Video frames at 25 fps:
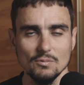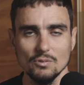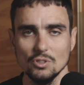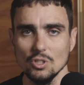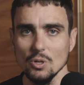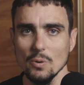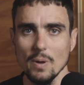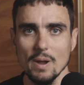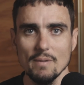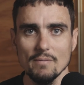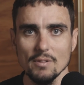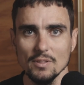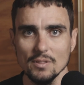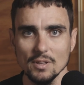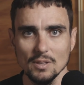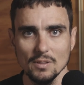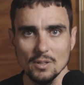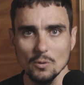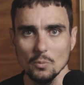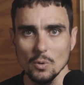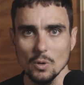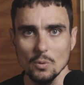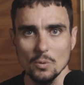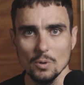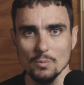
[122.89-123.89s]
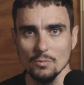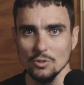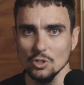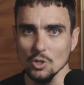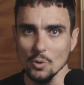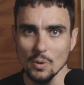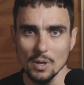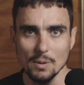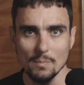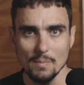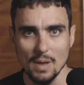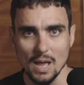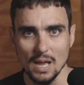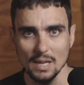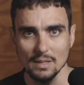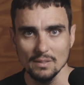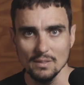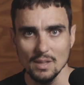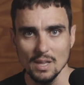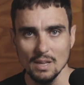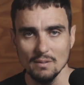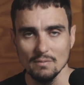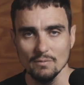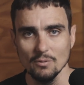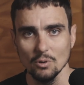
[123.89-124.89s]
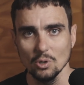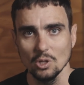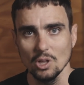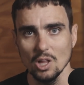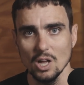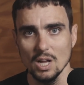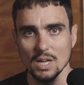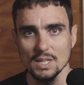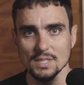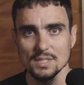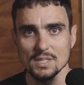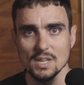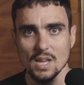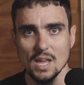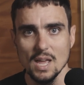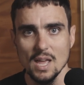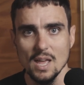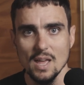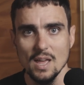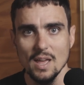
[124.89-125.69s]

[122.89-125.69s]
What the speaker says: do everything that we were doing back then for clients.